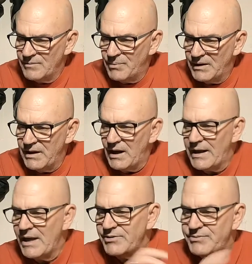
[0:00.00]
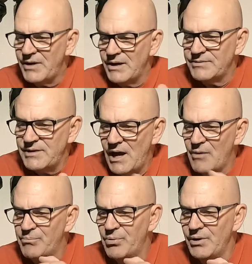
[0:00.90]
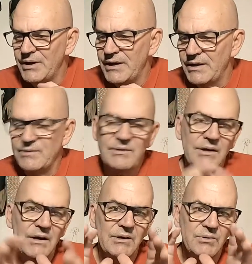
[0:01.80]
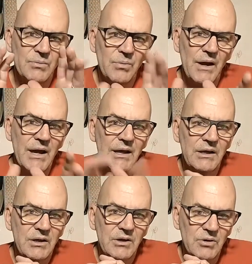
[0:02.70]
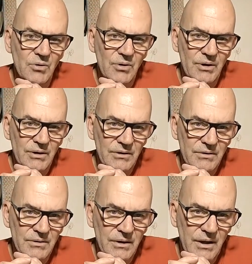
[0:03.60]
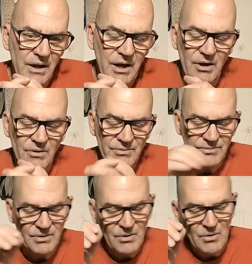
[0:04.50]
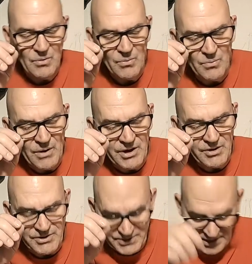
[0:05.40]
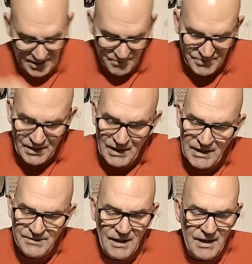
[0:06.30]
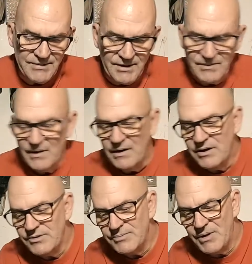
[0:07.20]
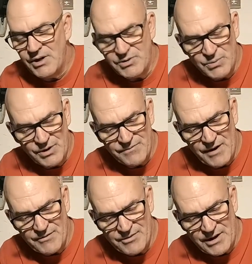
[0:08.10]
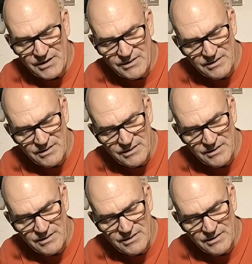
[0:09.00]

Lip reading: but again, I can't stress how important it is to weigh your arrows, weigh your tips, because like I said, here's some 125 grain